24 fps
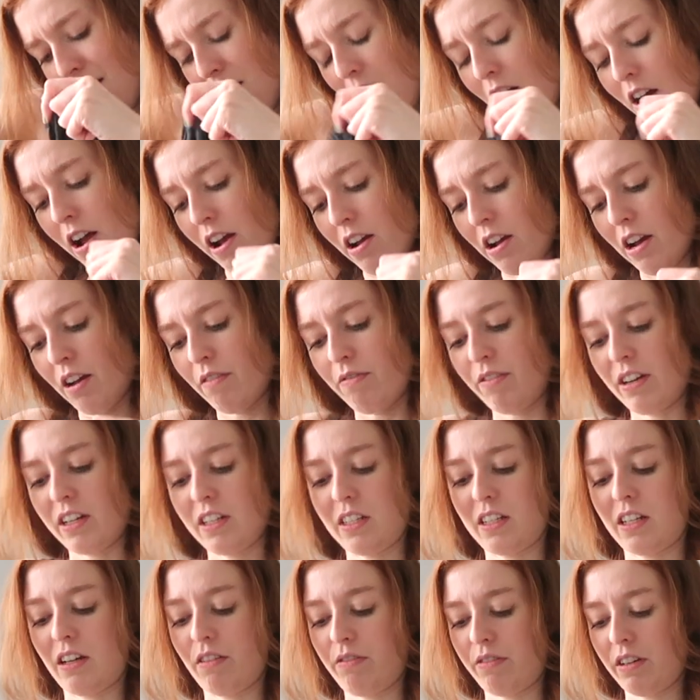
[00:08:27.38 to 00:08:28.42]
Oh, I
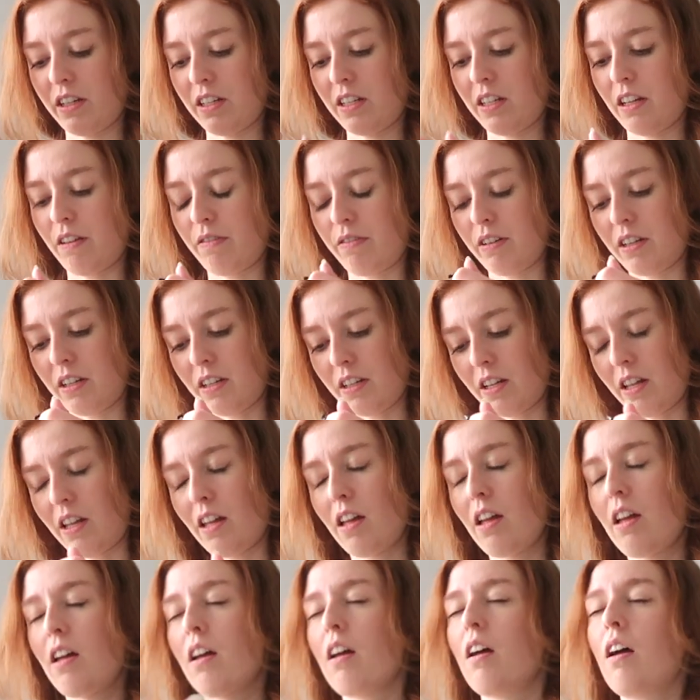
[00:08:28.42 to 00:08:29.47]
fixed
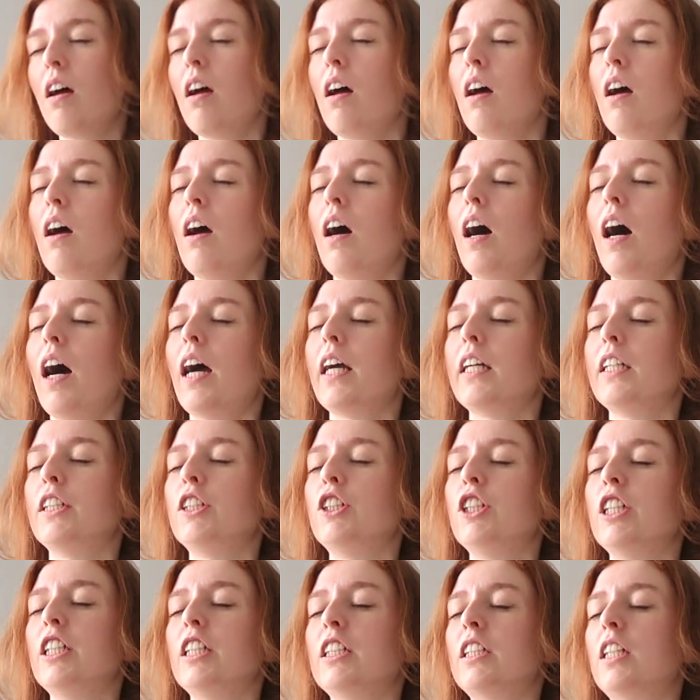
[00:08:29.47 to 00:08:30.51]
it. Hey,
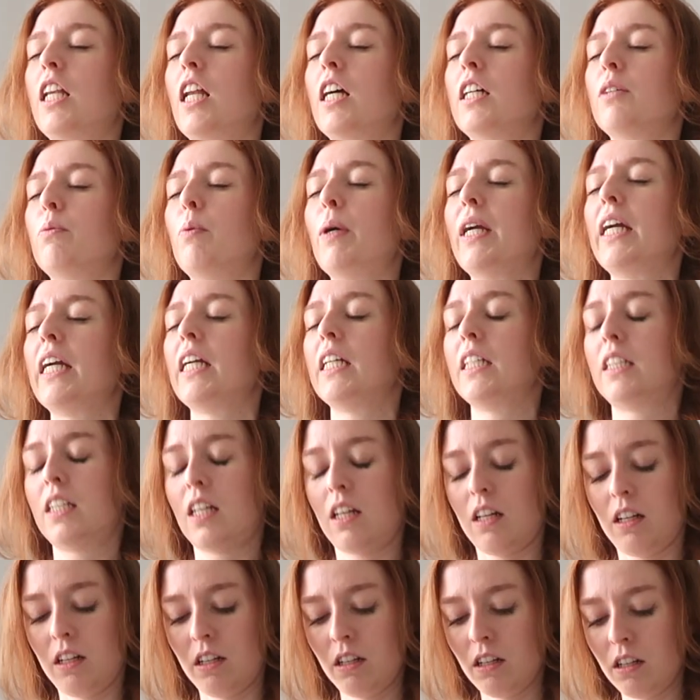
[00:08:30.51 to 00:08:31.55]
jeez Louise.
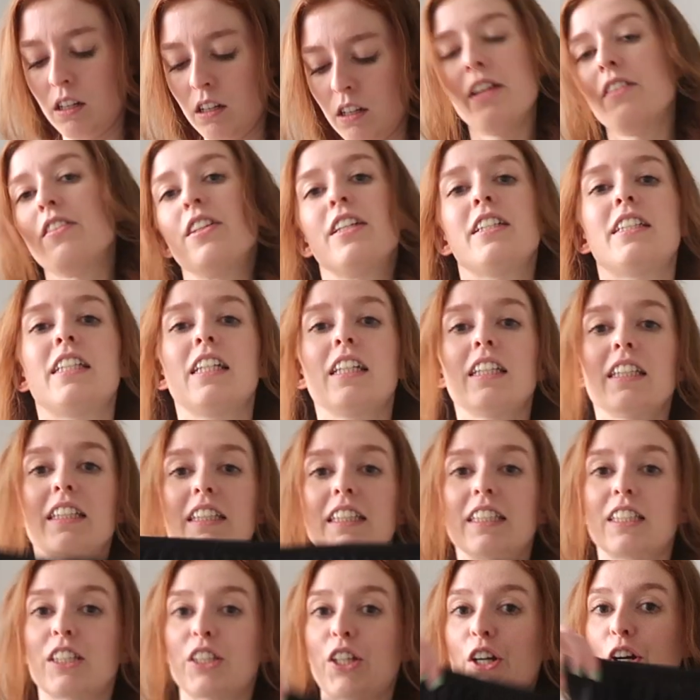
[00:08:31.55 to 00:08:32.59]
This little
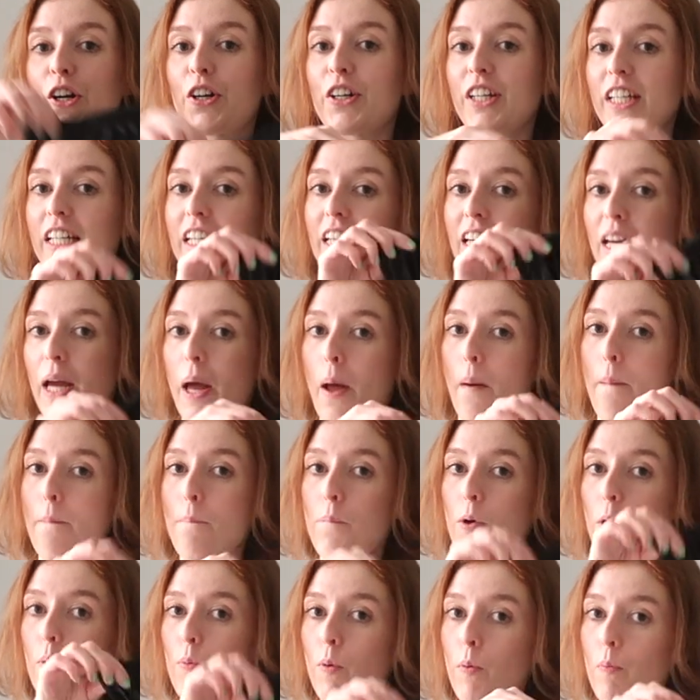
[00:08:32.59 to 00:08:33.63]
skirty.
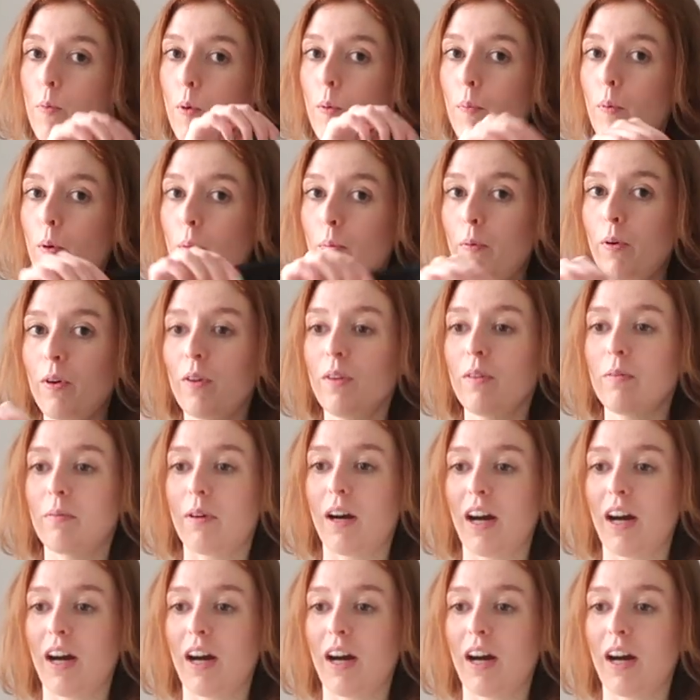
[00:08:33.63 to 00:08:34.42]
Boop, boop, boop, boop, boop.